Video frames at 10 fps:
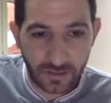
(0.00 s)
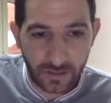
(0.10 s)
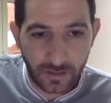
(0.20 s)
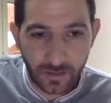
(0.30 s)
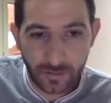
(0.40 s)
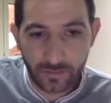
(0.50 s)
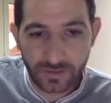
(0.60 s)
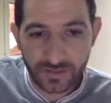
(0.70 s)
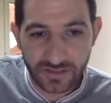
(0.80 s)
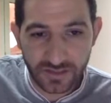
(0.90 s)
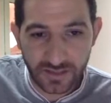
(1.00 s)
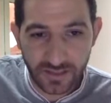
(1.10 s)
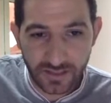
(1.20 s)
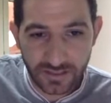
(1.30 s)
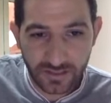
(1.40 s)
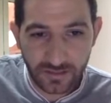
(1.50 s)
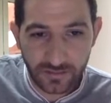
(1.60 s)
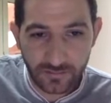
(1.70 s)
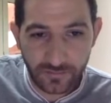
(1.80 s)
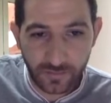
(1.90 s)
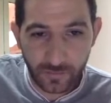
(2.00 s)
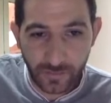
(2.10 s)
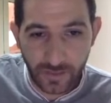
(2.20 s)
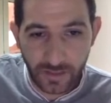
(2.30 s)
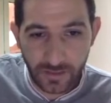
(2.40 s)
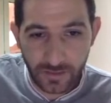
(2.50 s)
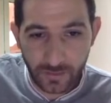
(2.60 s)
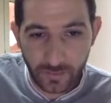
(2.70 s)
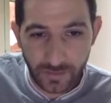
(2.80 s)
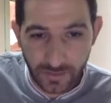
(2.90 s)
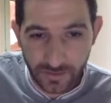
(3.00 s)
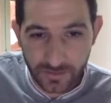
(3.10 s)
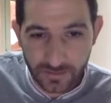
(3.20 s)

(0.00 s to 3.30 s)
R, which is a relation from A to B.